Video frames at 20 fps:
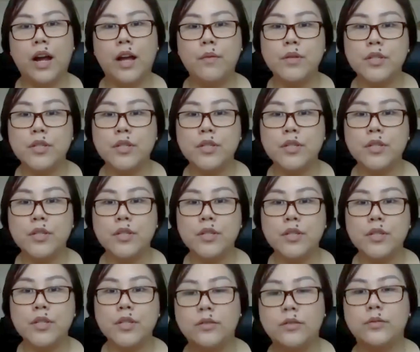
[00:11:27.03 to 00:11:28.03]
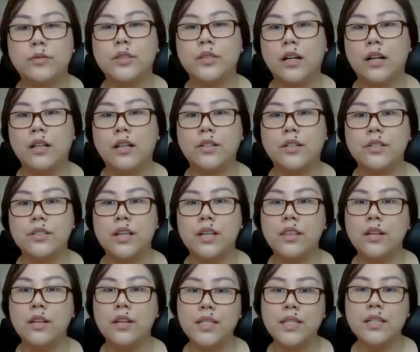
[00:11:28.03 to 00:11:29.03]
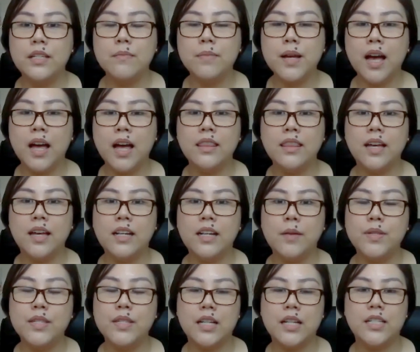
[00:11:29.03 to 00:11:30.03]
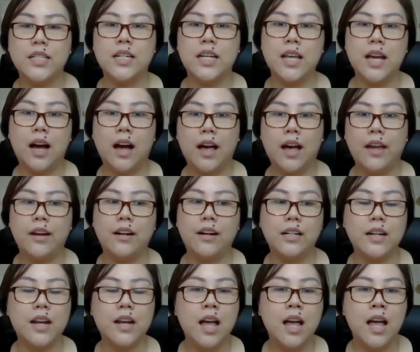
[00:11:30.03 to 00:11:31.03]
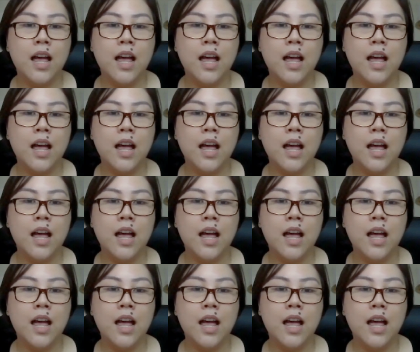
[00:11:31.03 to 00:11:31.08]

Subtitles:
I was okay with $2. And the reason behind that, I was actually hired